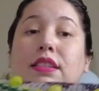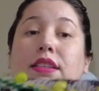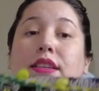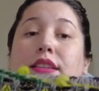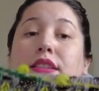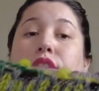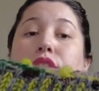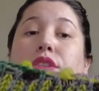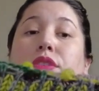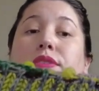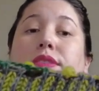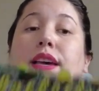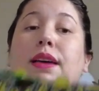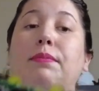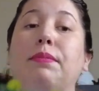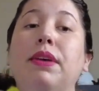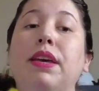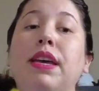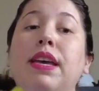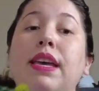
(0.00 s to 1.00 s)
it shows
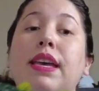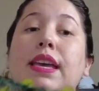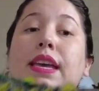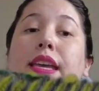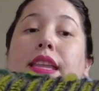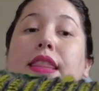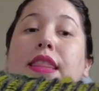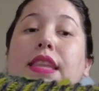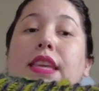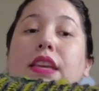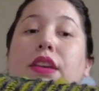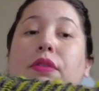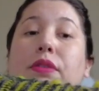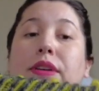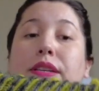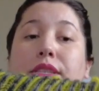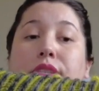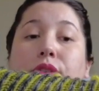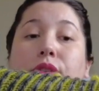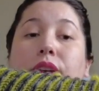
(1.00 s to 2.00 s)
up in the
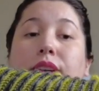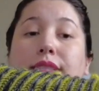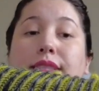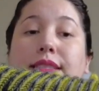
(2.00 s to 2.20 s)
crisscross